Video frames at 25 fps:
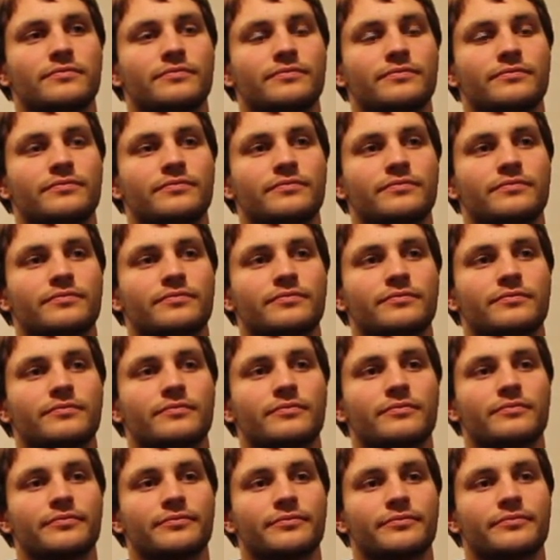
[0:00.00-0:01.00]

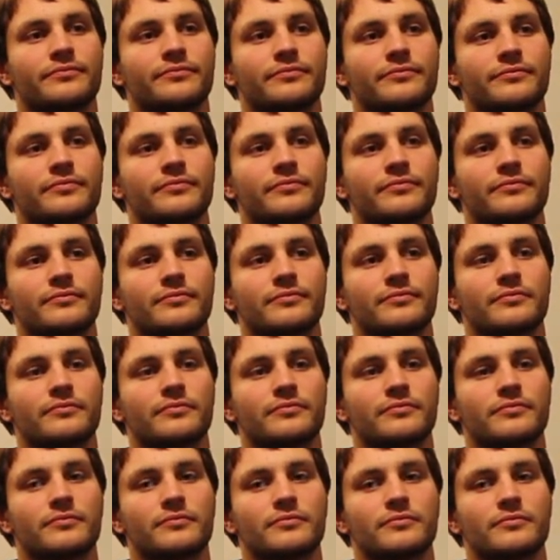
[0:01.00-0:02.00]

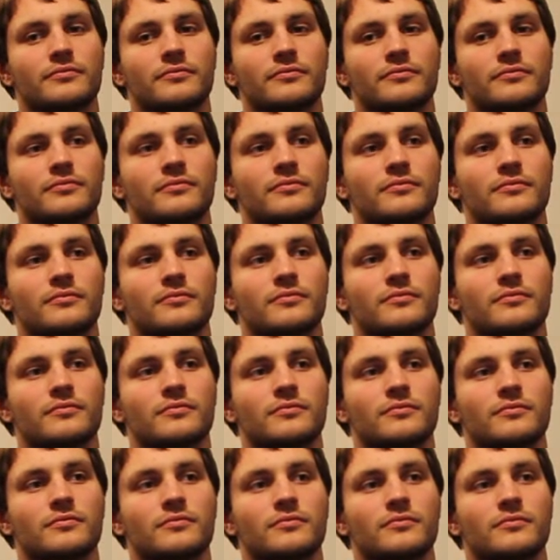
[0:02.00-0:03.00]

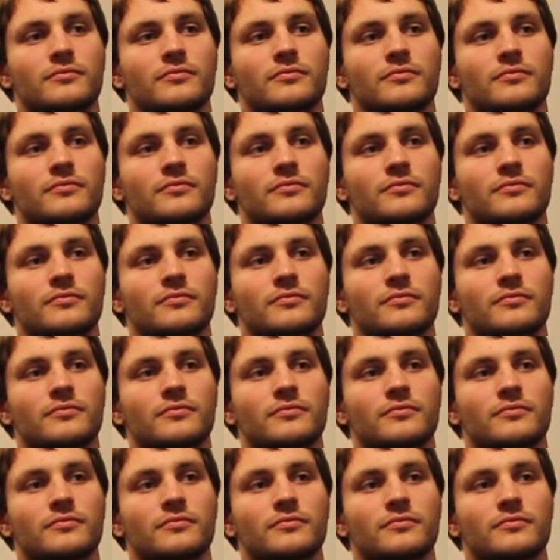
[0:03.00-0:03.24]
(silent)